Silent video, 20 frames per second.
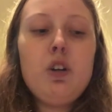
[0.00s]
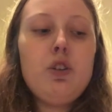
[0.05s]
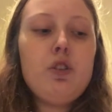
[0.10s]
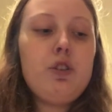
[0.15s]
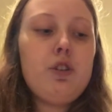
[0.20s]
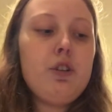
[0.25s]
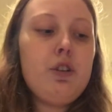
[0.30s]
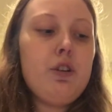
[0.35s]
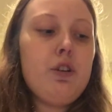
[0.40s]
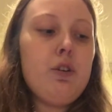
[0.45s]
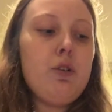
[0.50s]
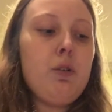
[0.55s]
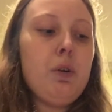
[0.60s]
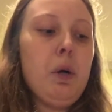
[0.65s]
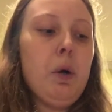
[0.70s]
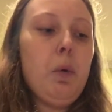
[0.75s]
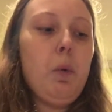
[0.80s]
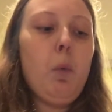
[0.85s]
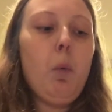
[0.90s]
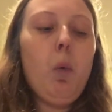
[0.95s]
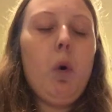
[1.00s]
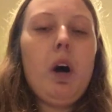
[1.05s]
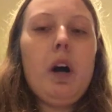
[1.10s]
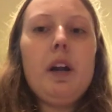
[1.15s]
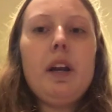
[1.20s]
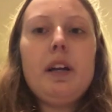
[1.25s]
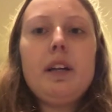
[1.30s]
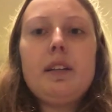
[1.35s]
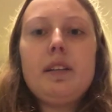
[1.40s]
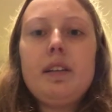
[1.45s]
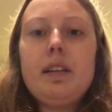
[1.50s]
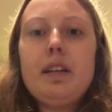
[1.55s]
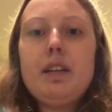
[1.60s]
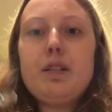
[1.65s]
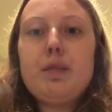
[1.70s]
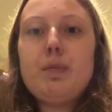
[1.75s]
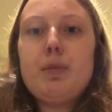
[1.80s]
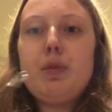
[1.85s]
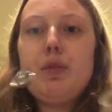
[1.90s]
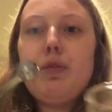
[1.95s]
to 1
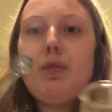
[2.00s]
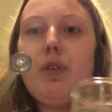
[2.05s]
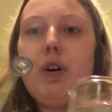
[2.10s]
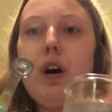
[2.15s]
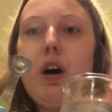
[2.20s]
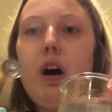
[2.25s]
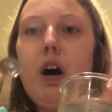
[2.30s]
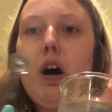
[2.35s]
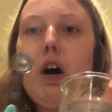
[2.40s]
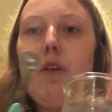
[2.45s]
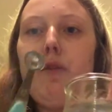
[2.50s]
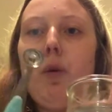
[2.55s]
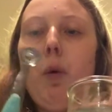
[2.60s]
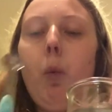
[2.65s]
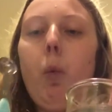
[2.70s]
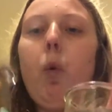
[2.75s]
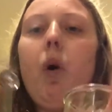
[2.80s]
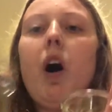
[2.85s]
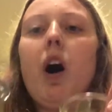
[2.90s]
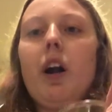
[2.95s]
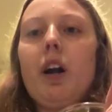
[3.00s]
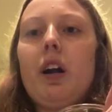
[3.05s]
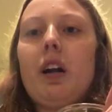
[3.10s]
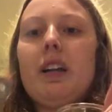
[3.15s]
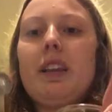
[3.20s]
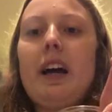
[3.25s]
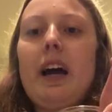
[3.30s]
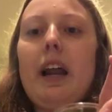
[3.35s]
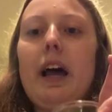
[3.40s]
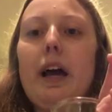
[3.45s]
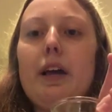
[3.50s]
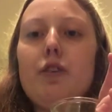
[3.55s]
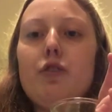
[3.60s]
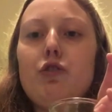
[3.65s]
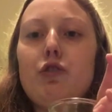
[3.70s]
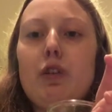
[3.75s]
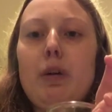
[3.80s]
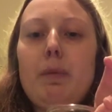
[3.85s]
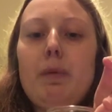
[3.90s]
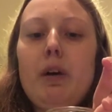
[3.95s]
teaspoon of water that I
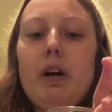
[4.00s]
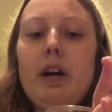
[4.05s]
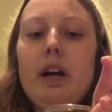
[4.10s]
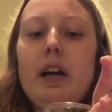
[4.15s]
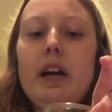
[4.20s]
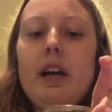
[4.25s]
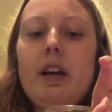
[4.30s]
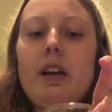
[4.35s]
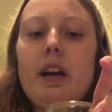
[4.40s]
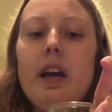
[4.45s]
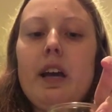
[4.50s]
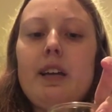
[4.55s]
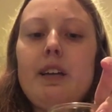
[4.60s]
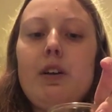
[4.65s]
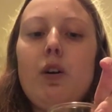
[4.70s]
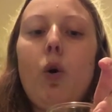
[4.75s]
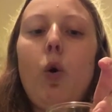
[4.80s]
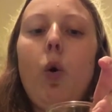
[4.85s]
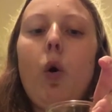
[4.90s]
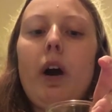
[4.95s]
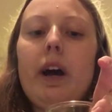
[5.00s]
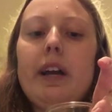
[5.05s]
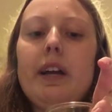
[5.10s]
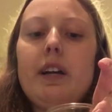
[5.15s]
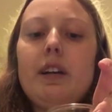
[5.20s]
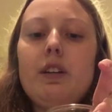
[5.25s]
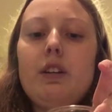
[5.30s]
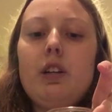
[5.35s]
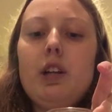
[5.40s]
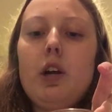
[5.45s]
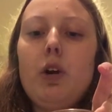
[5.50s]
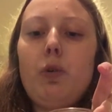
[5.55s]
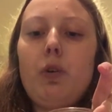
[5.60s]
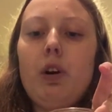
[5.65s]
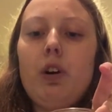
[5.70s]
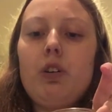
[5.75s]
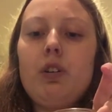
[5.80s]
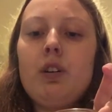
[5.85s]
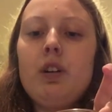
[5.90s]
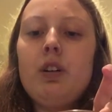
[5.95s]
usually put in a OI
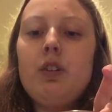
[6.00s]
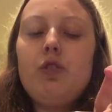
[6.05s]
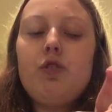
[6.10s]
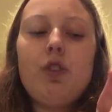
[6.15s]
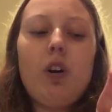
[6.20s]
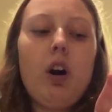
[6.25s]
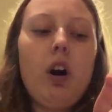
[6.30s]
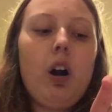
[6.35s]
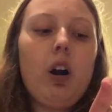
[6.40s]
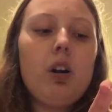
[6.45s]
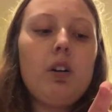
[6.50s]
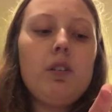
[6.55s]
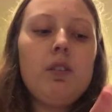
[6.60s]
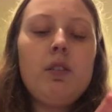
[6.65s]
yogurt jar.